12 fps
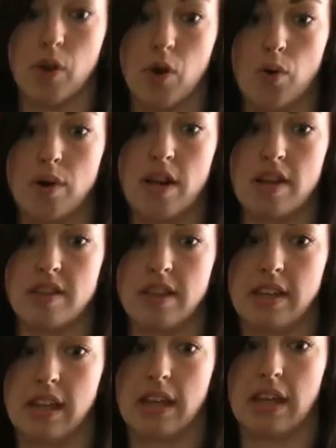their own, and
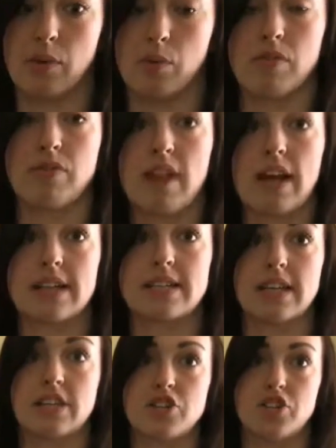then they can
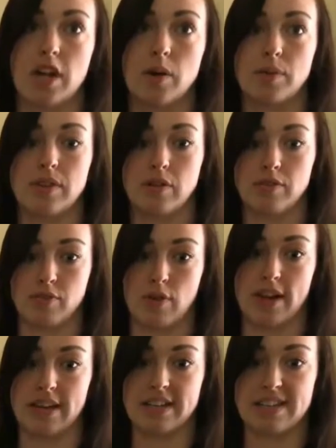reflect and share with their
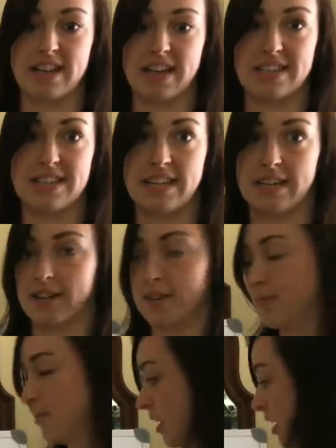friends as needed.